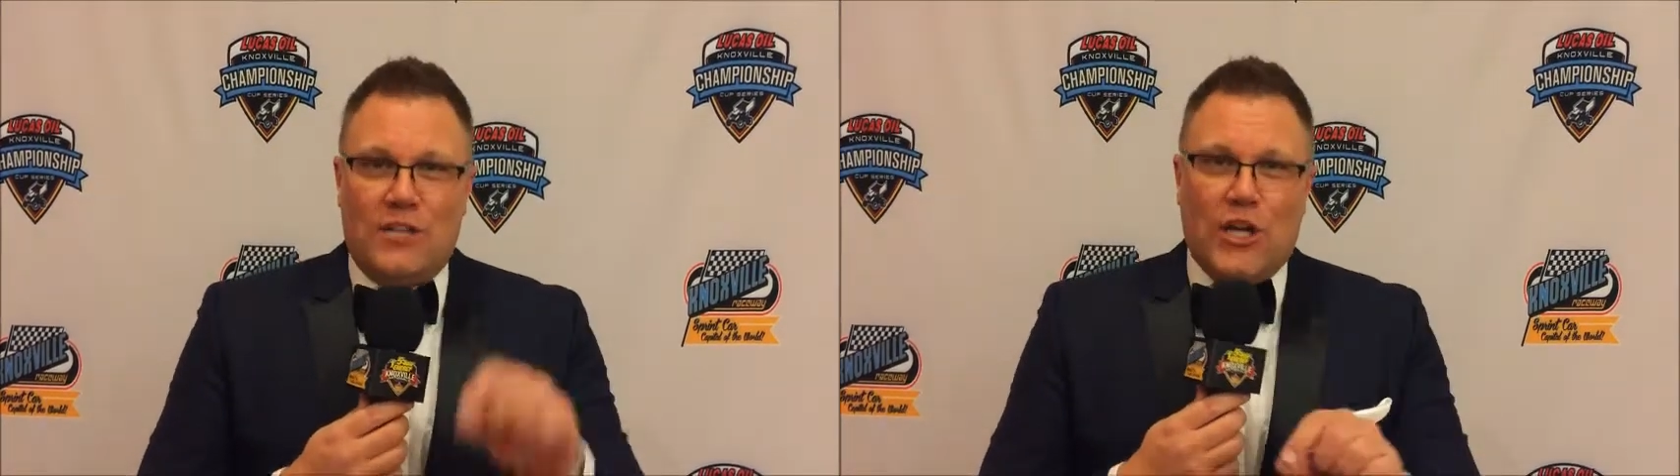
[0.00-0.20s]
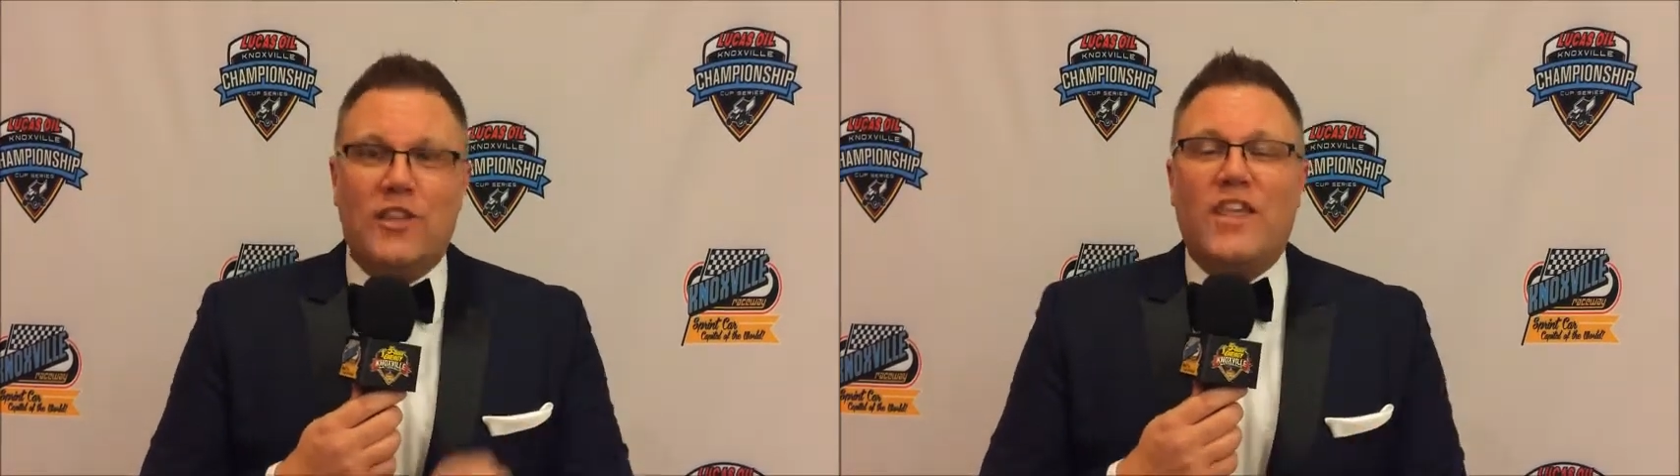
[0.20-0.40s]

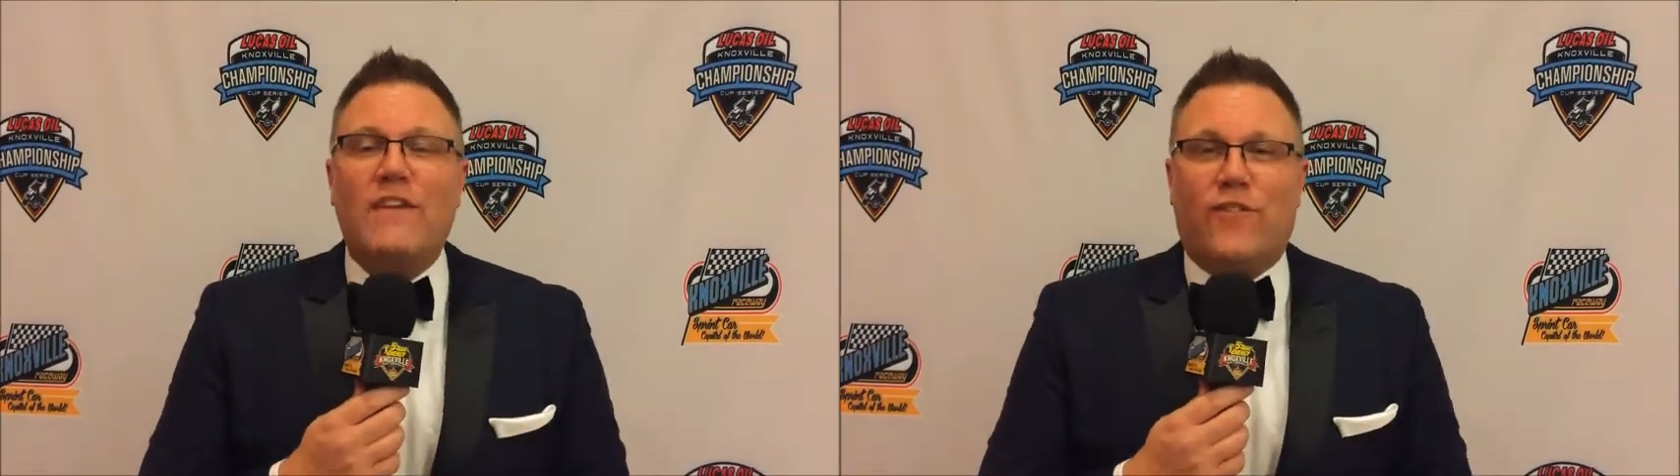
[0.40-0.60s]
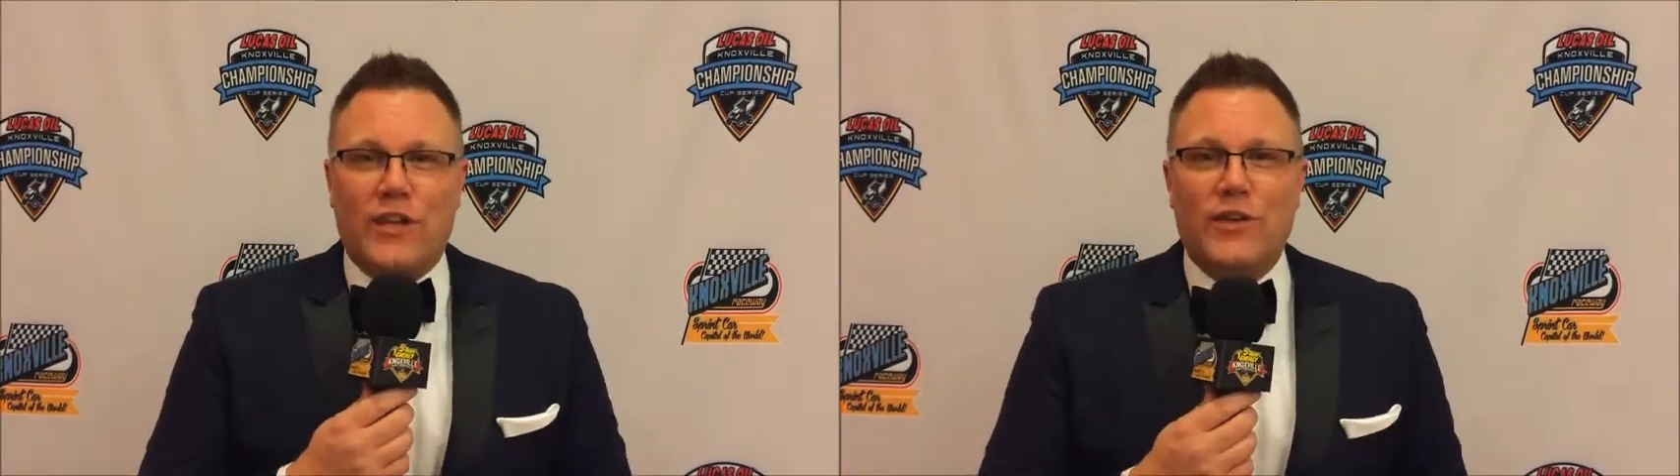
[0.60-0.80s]
good
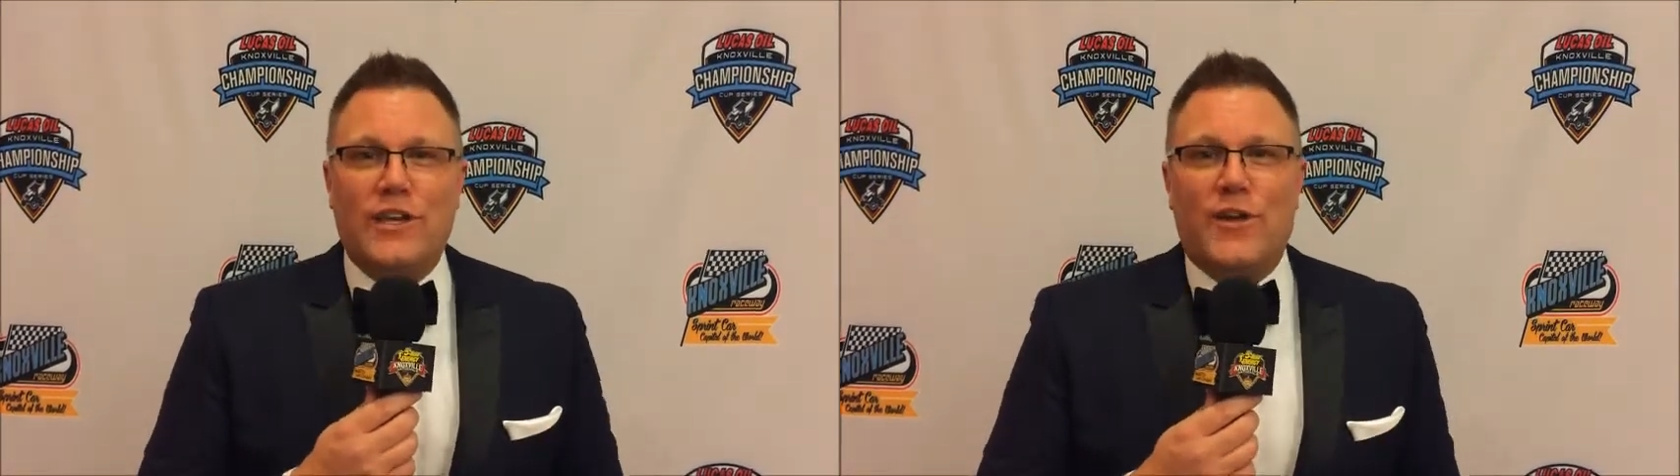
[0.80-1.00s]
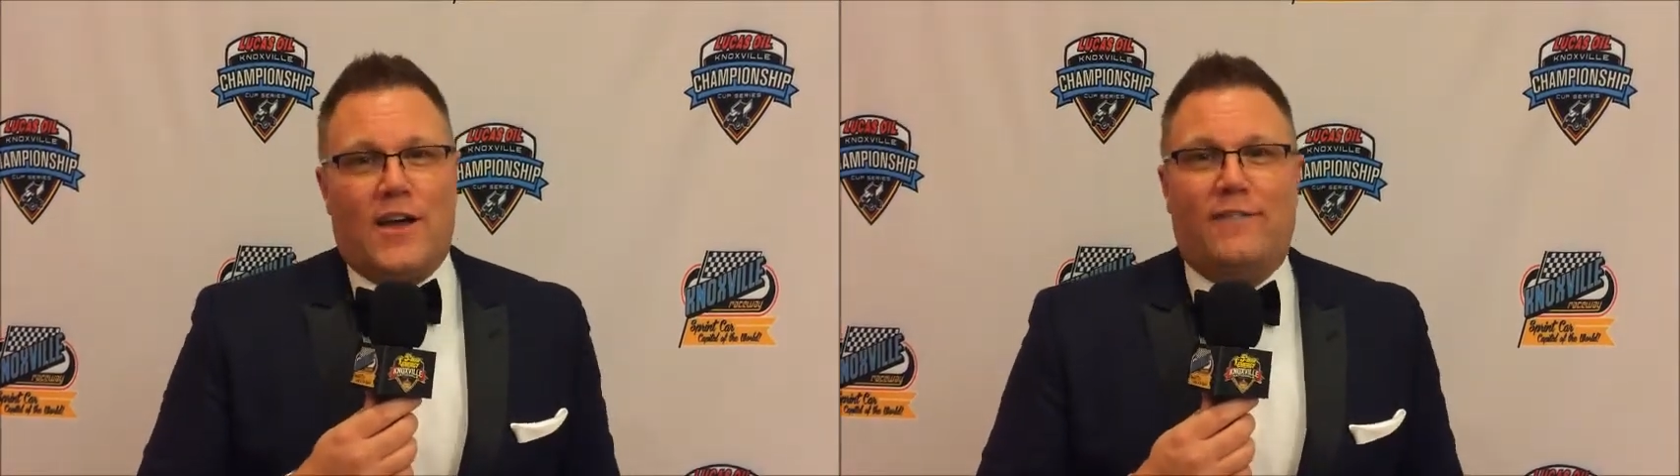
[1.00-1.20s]
thing for you
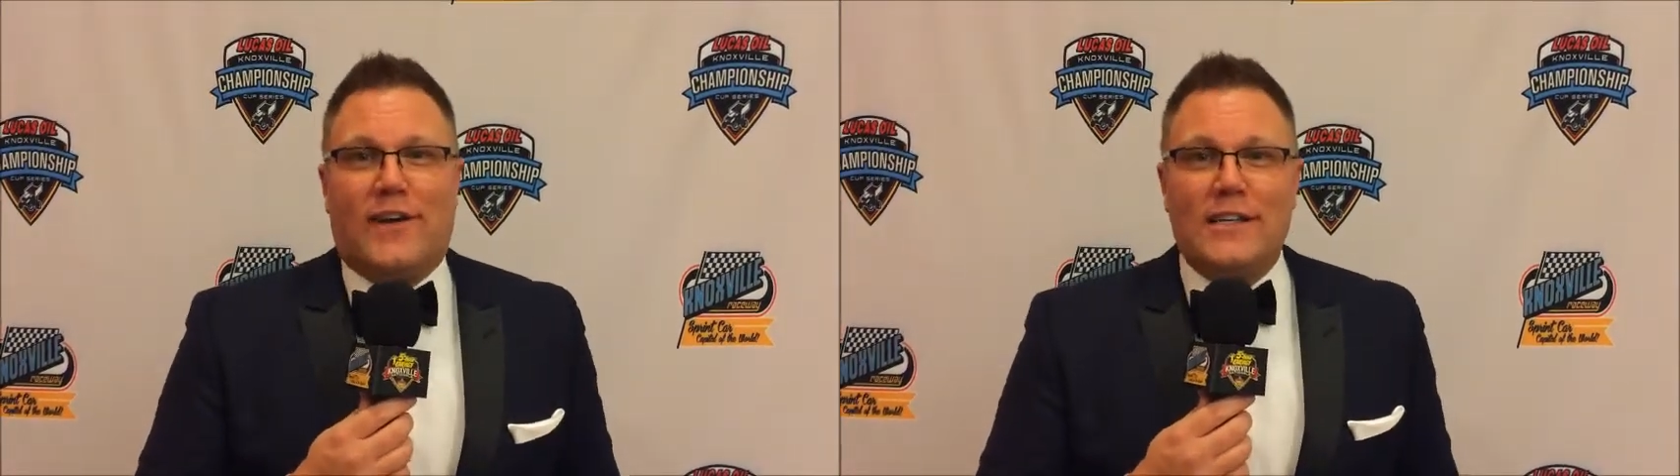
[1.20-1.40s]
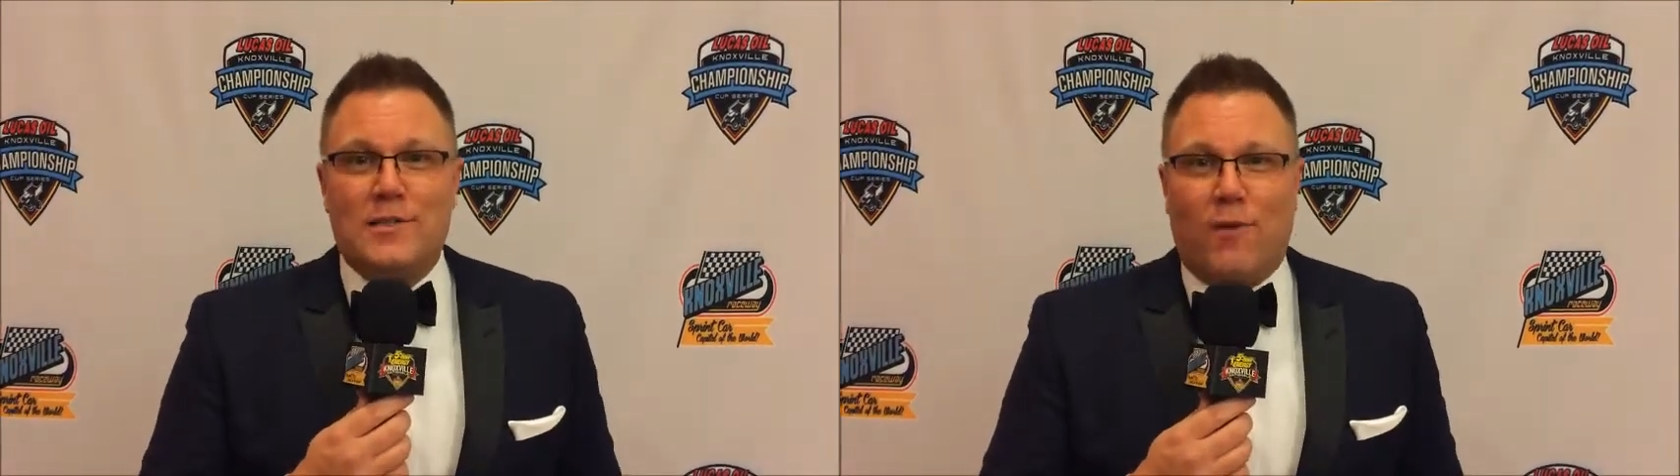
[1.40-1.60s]
that you're not
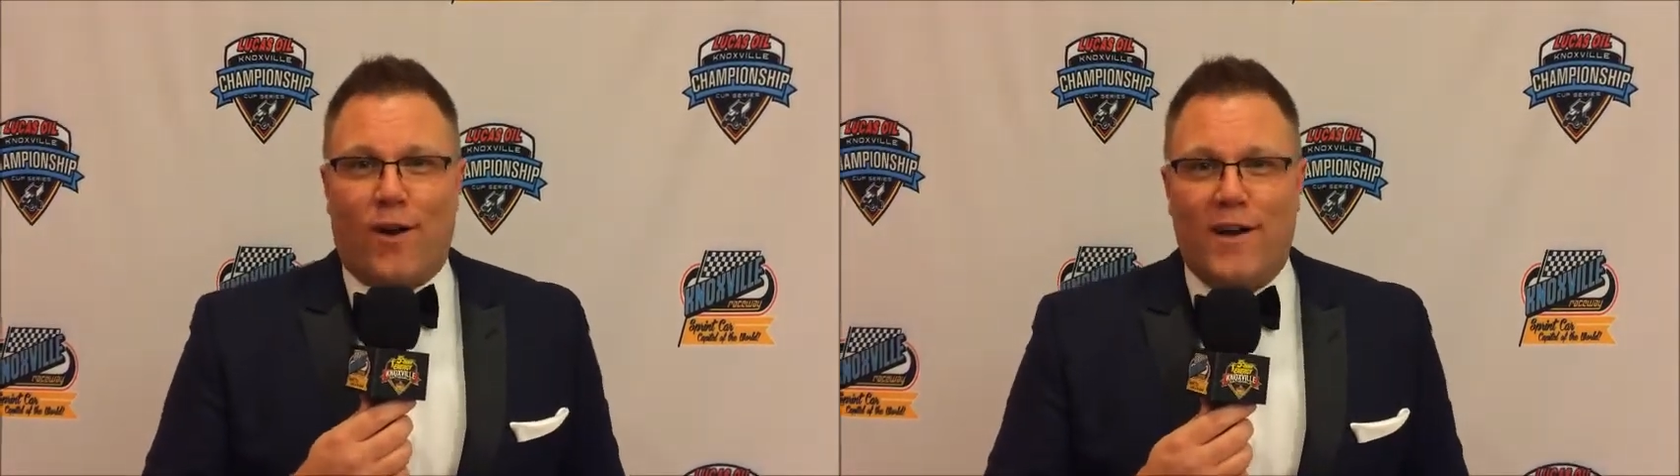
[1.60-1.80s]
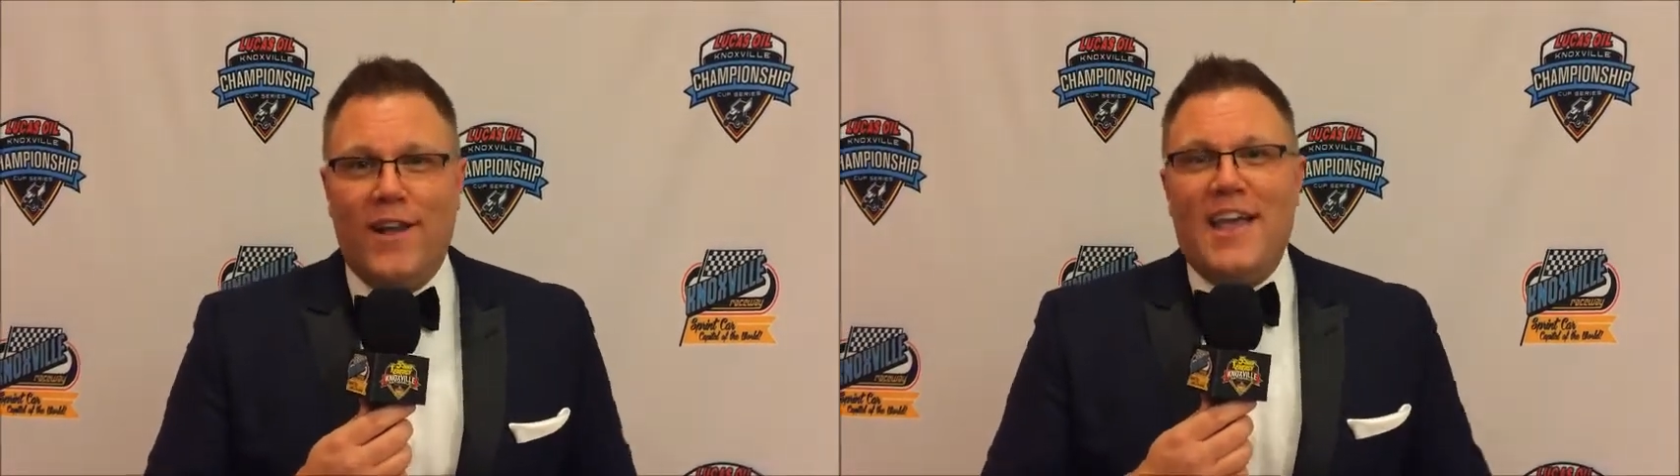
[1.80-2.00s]
very
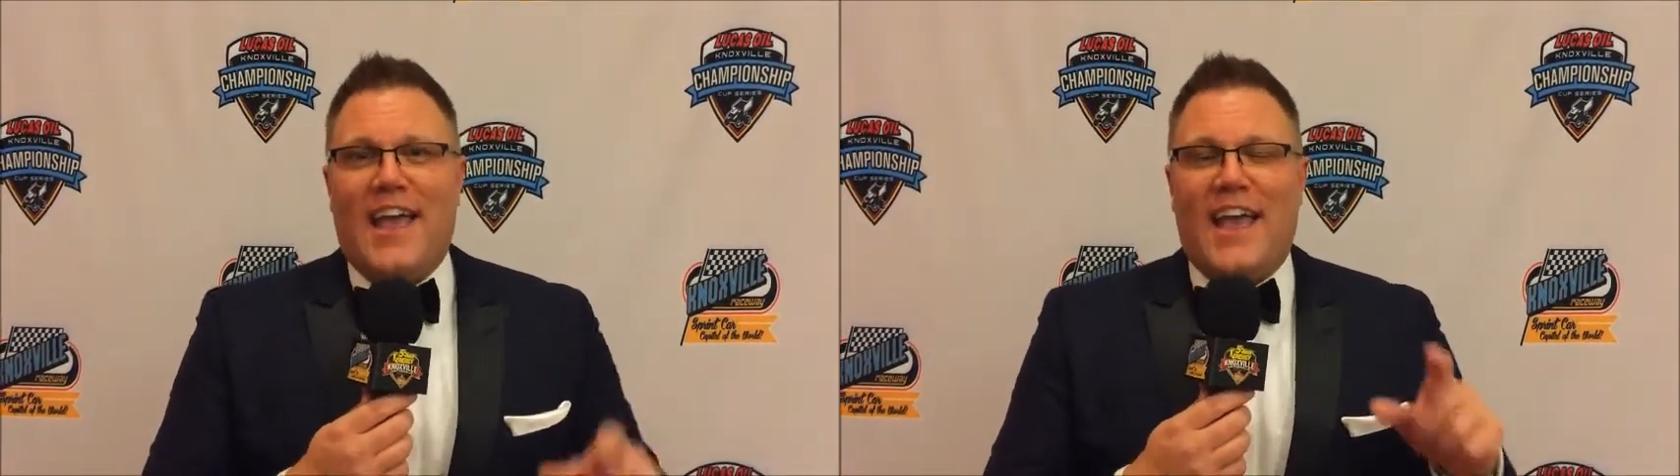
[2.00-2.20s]
smart,